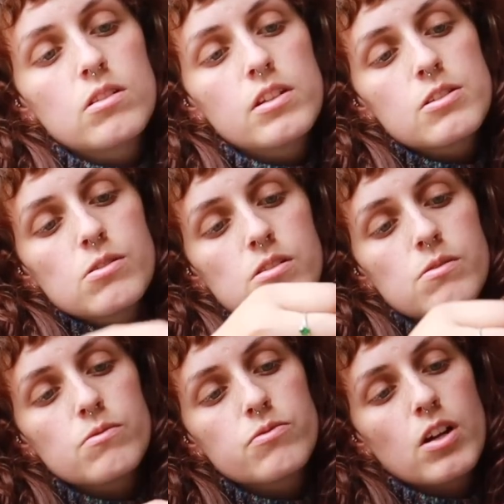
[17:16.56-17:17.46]
This is
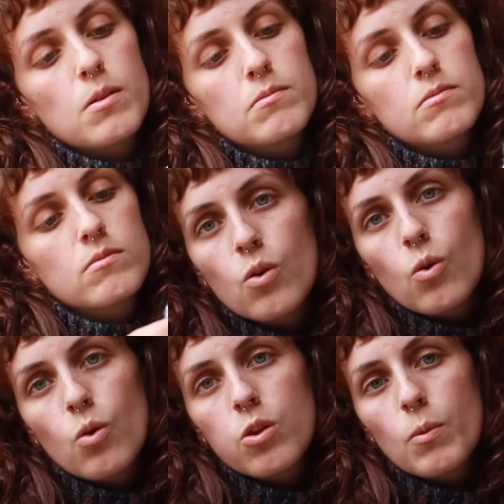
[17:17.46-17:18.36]
from
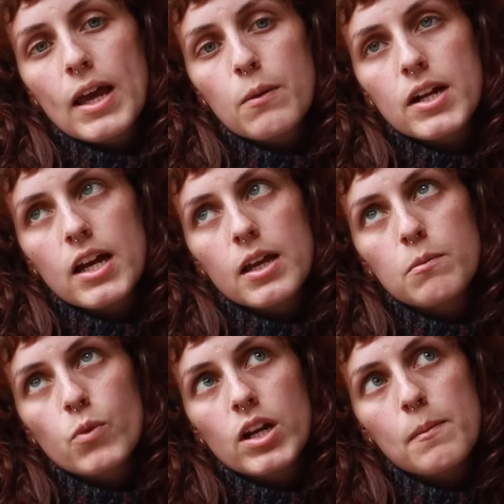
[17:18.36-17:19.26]
all the way when
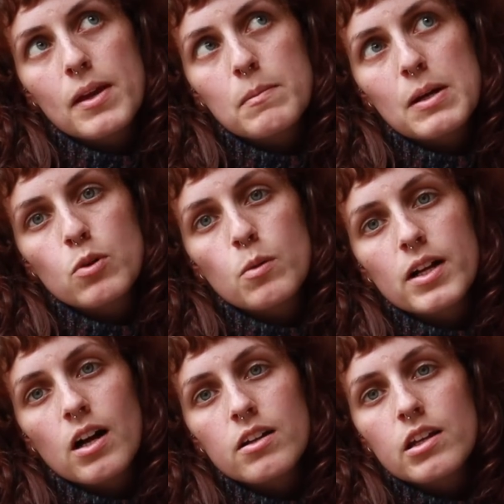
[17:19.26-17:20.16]
I made my Paul
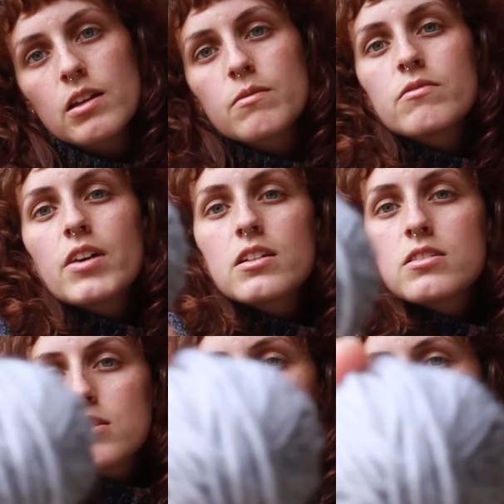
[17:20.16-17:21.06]
McCartney vest.